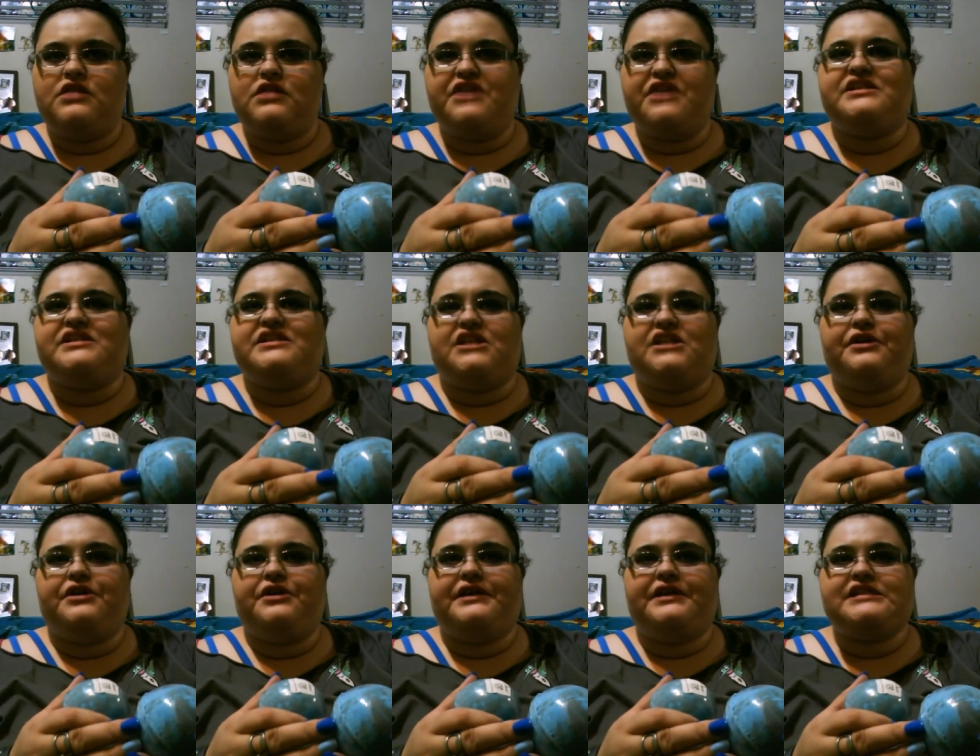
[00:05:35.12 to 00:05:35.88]
There's
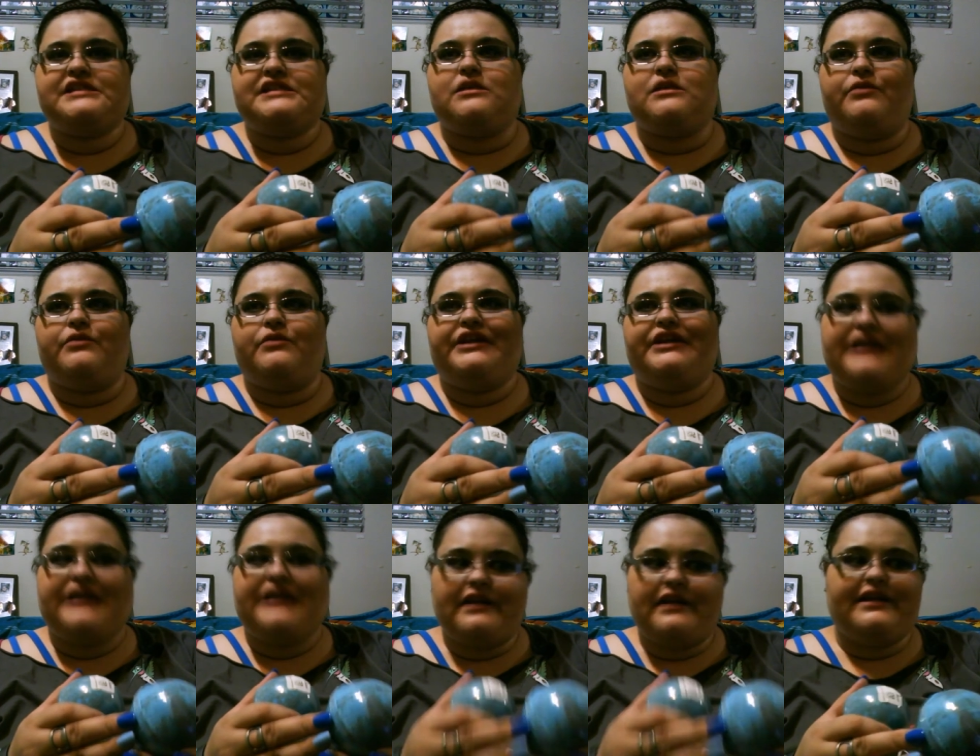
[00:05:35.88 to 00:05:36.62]
literally someone
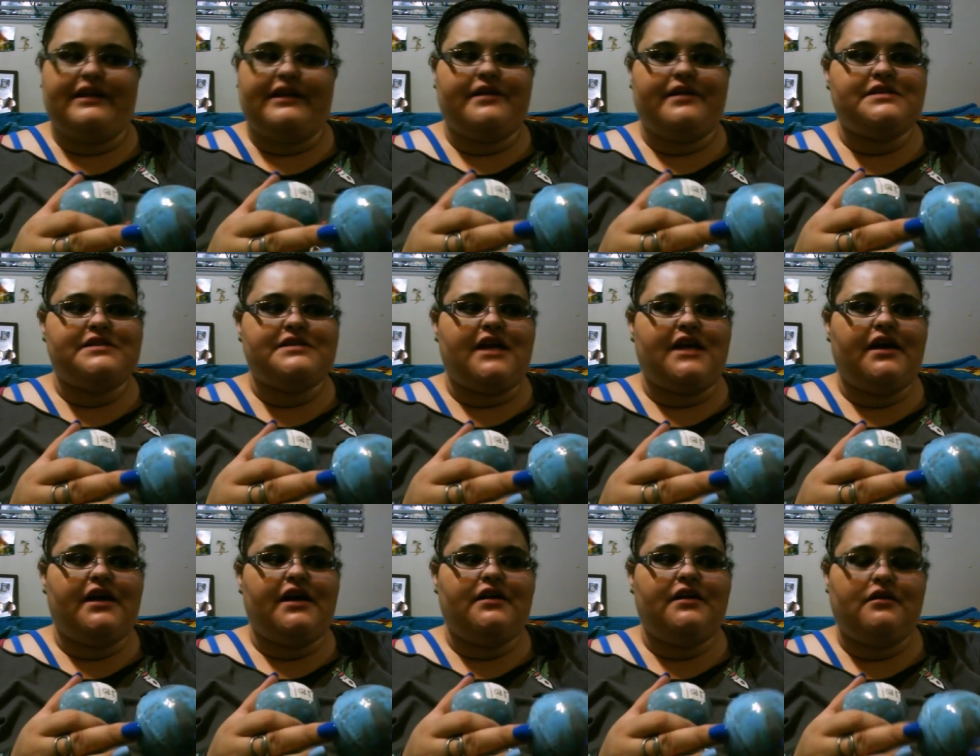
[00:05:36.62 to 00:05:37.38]
yelling
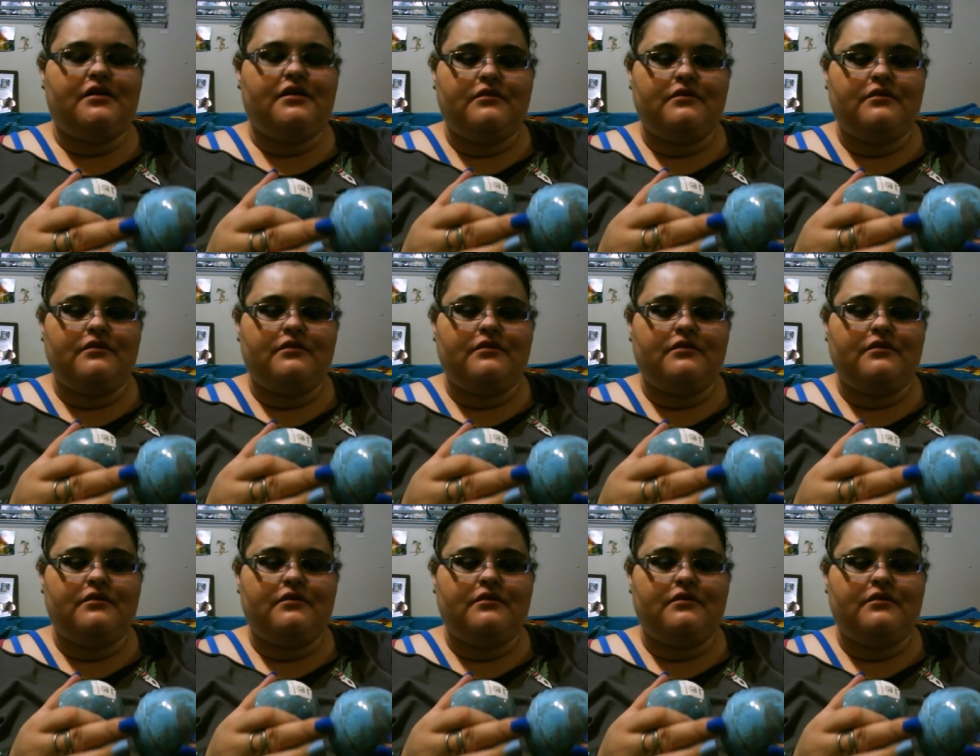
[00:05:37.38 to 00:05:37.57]
outside